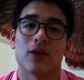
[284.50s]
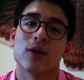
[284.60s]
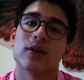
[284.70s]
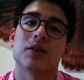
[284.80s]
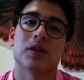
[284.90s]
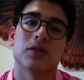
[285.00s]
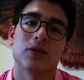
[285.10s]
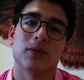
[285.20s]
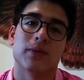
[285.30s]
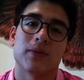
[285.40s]
the earlier
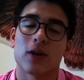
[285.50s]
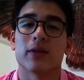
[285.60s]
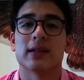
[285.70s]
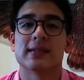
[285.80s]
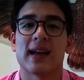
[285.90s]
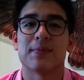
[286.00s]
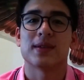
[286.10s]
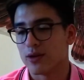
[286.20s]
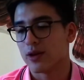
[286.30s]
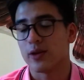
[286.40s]
you follow these steps, the
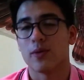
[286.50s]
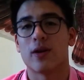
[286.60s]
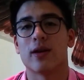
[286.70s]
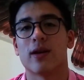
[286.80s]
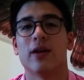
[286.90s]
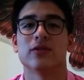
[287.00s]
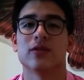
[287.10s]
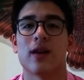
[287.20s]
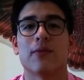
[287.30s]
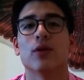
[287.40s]
earlier you are onto
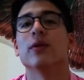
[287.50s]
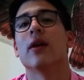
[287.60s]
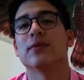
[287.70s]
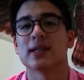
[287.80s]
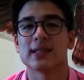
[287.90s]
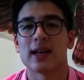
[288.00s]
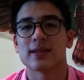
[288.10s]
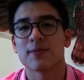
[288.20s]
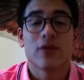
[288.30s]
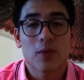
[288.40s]
that road of success.
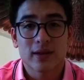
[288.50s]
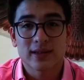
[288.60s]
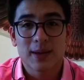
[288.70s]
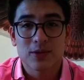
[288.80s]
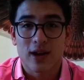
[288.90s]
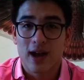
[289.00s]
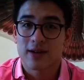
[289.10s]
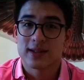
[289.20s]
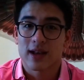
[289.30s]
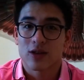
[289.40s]
If you want tips on how
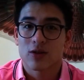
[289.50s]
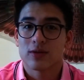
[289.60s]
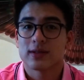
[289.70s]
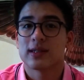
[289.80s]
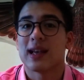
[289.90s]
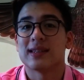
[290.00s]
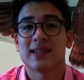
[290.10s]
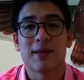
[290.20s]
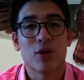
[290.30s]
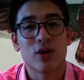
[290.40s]
to set goals and
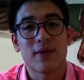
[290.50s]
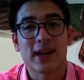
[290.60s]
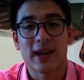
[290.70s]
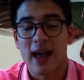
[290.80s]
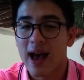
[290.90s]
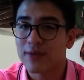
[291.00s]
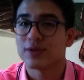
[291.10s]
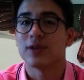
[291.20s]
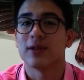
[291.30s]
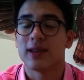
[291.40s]
stay motivated
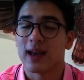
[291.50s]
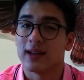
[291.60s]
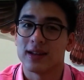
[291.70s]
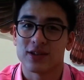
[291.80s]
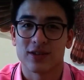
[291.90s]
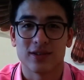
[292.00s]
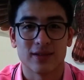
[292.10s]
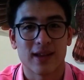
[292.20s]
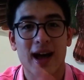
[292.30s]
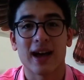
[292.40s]
after that
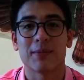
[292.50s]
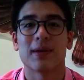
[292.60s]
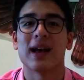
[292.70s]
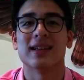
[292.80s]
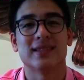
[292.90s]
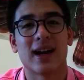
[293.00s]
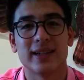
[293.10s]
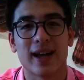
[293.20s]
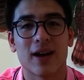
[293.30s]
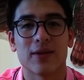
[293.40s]
initial hype has
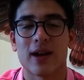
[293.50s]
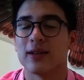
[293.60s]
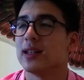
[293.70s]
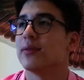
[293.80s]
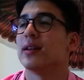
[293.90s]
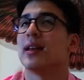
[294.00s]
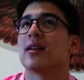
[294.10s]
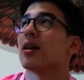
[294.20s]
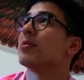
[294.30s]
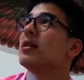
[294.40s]
died down, I'll leave a
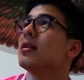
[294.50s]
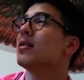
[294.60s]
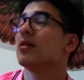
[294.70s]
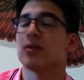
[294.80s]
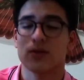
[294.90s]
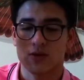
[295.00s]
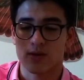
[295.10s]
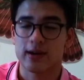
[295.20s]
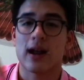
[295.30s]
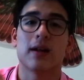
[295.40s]
link up here
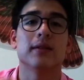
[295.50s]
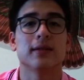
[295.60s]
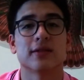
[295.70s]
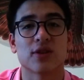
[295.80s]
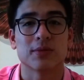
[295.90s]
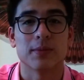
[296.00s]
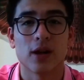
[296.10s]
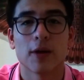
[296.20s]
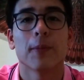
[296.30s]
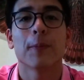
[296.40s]
or down in the description below.